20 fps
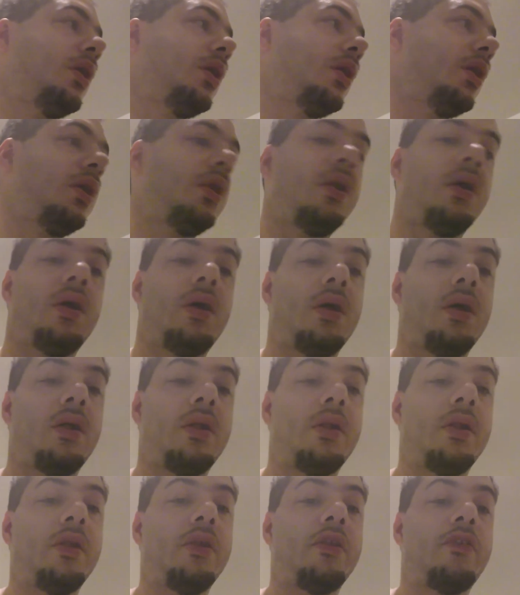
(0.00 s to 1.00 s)
And
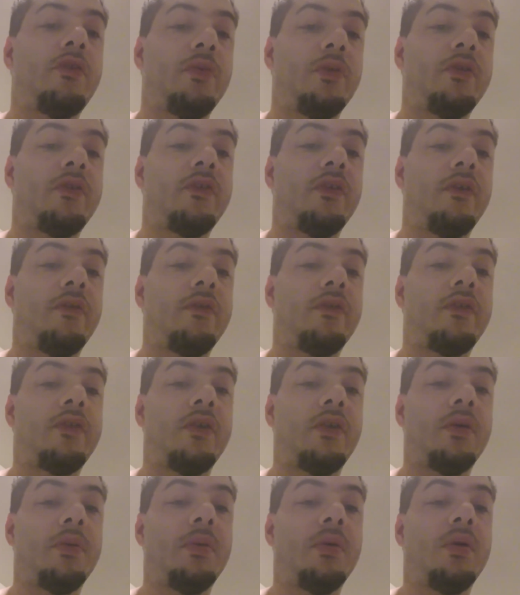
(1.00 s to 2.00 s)
then switched over to
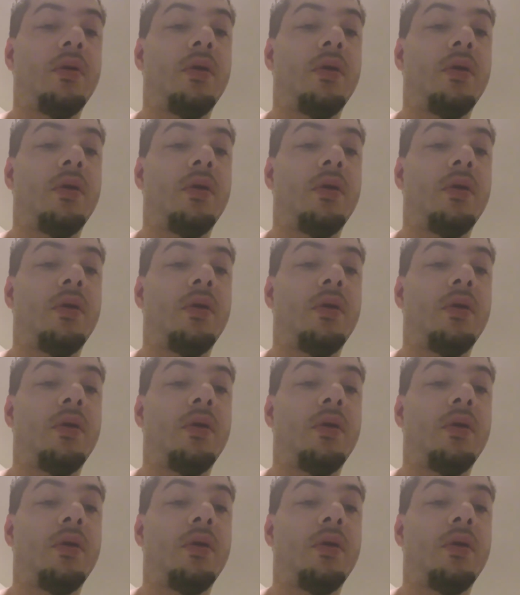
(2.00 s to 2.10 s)
the